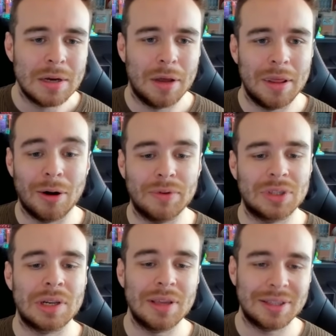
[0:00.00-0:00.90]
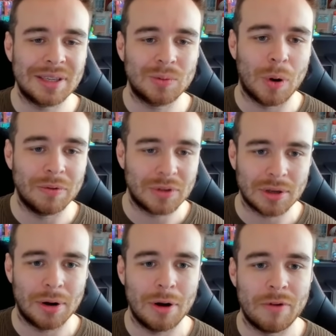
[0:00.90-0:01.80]
And then, obviously, this is what we've just
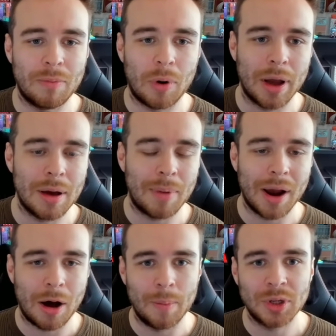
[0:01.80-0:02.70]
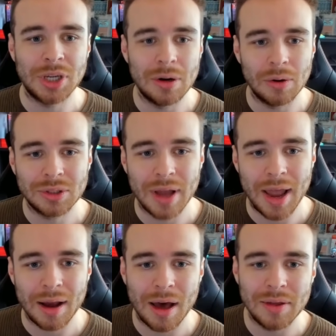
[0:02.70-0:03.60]
gone over by, by Armashinu
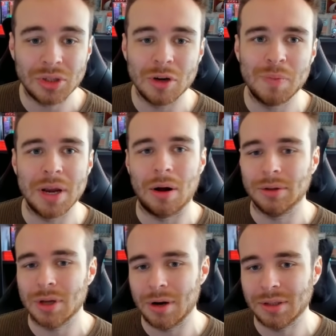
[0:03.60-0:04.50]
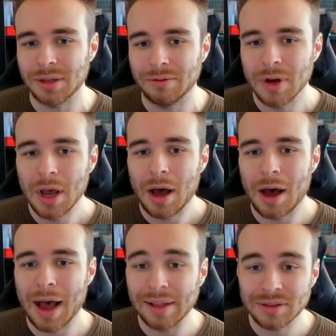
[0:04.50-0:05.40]
saying, uh, this could be an alternative
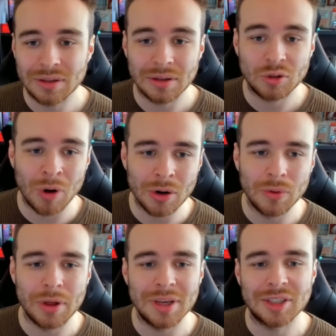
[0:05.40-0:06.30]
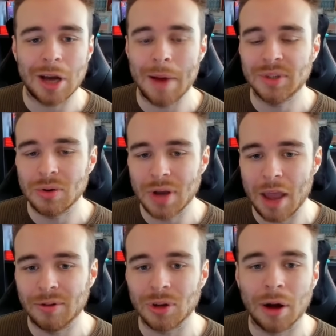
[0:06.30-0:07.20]
uh, answer to this riddle, that these types Khu
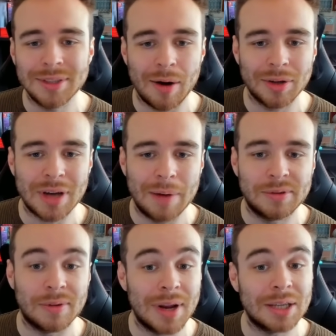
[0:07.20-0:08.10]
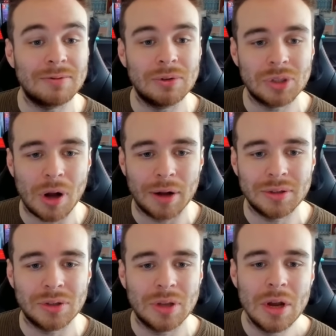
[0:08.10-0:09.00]
gave us are Terra types of the next few
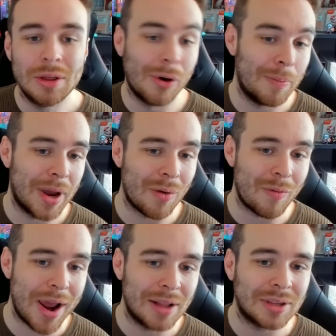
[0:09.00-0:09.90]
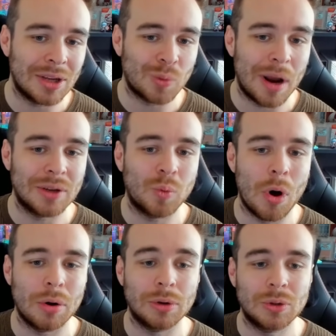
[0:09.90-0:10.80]
starters that will appear in raids, as well as
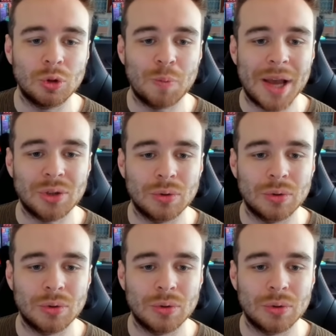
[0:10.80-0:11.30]
one or two special